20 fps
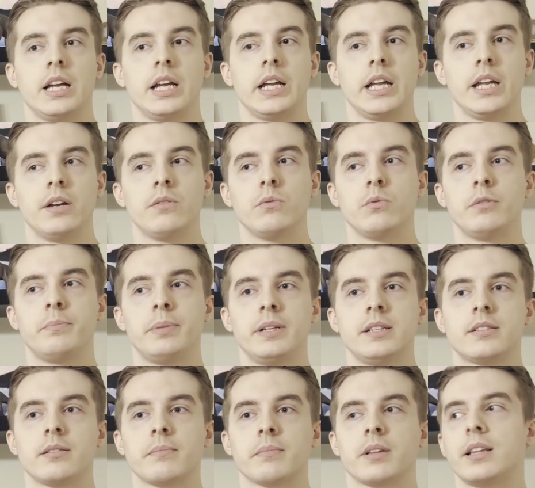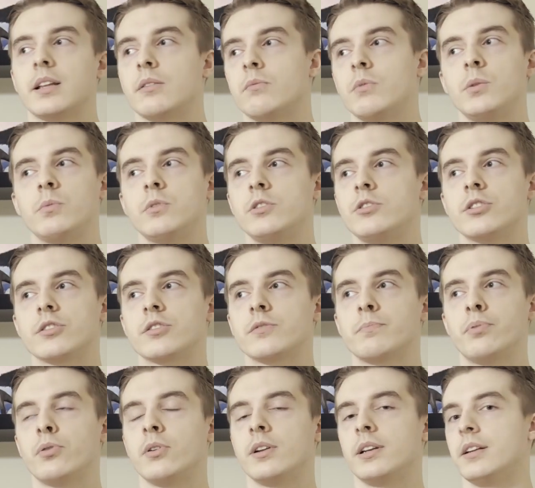It would be something that we would just
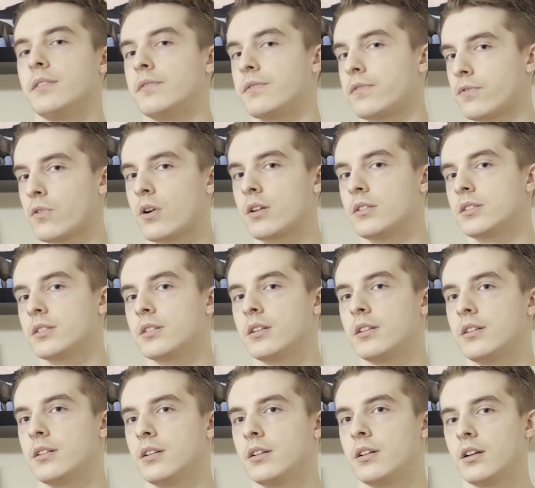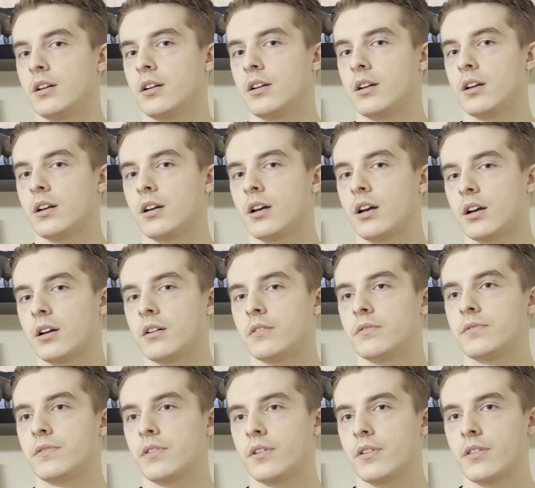put in front
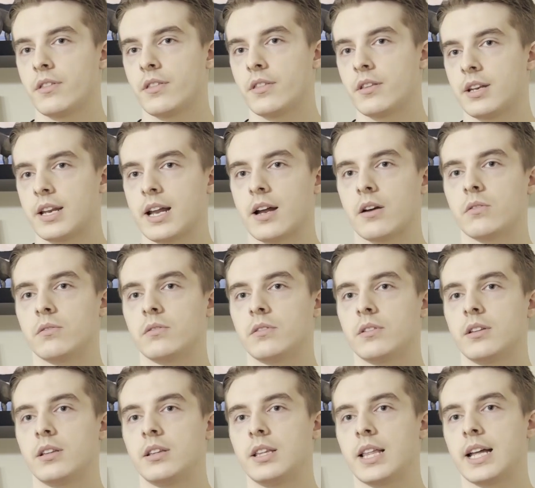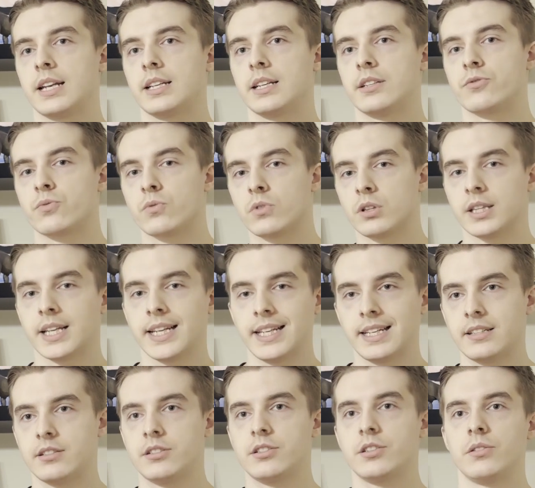of the noun that it's
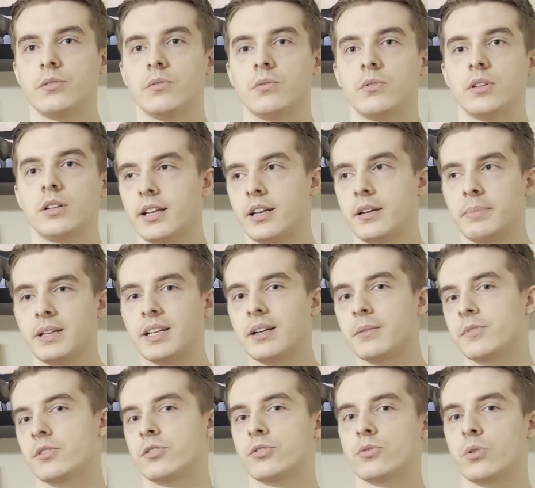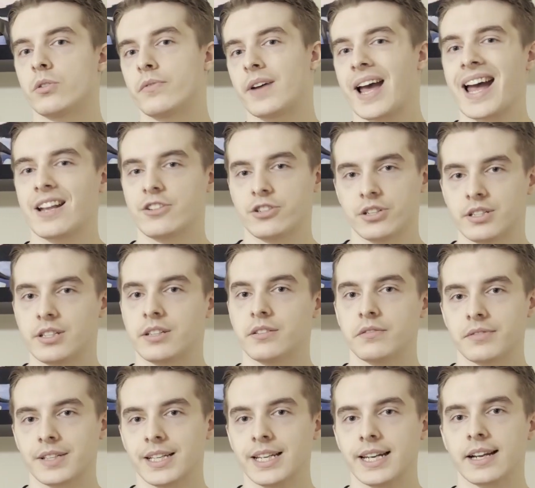related to, and it becomes a sort of
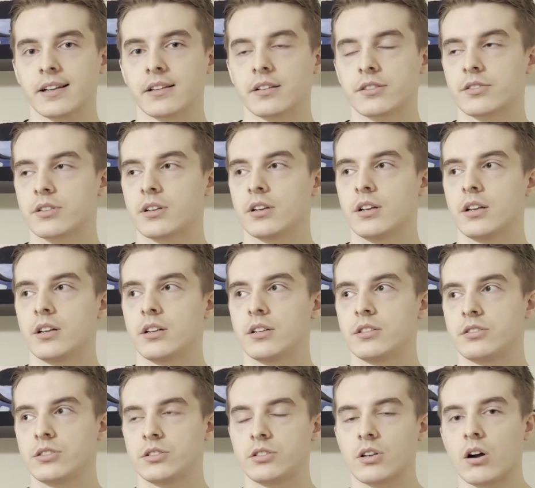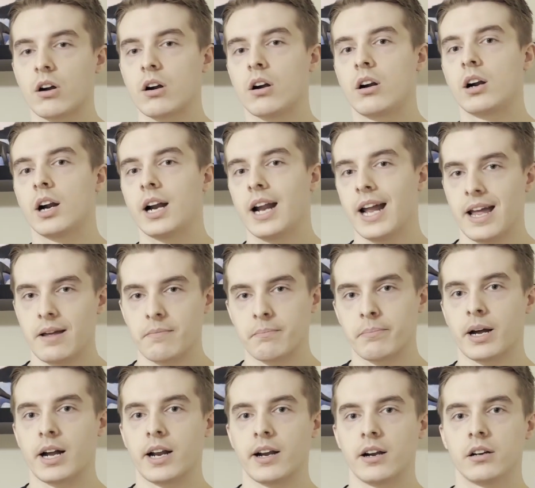adjective in English. Star
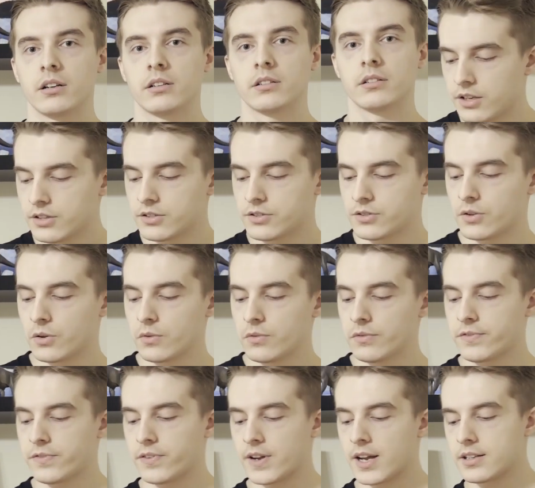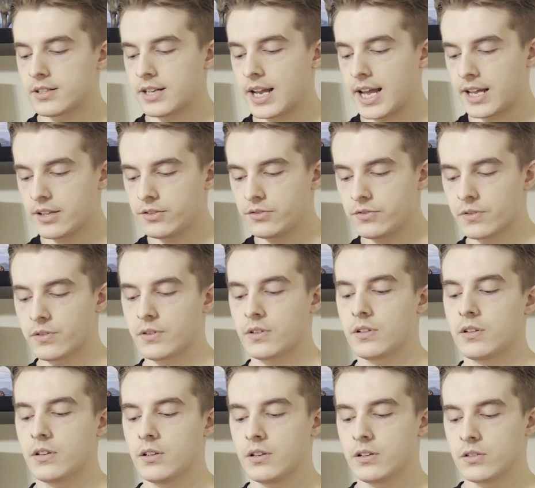Empire. So, fan
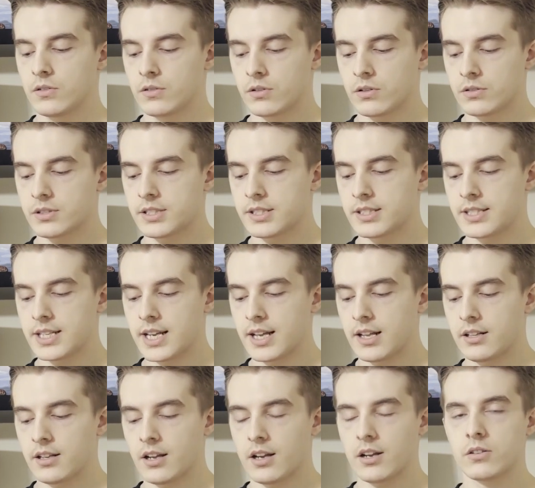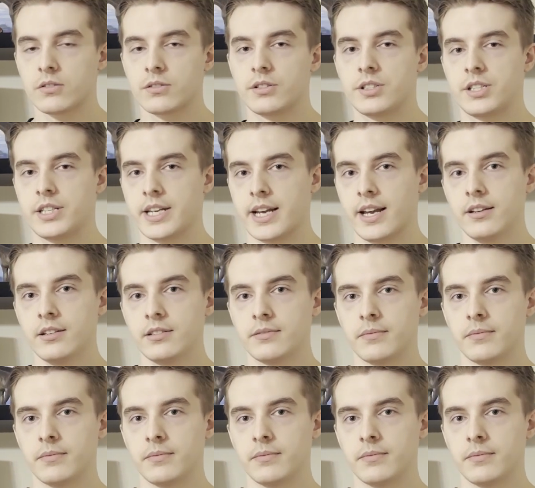enjöde rotsel oncha.